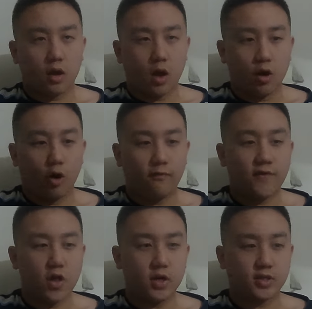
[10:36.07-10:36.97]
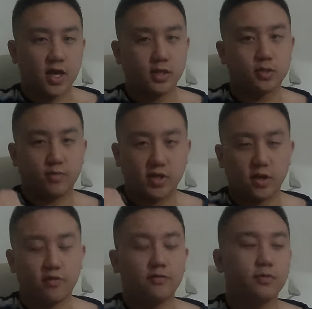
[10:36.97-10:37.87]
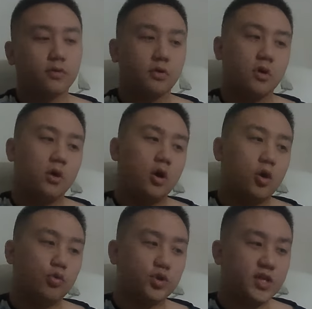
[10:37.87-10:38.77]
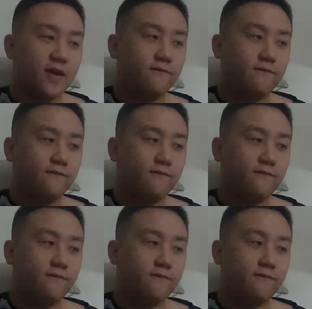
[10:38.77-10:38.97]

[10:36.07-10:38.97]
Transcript: A lot of fatherless kids, myself, will seek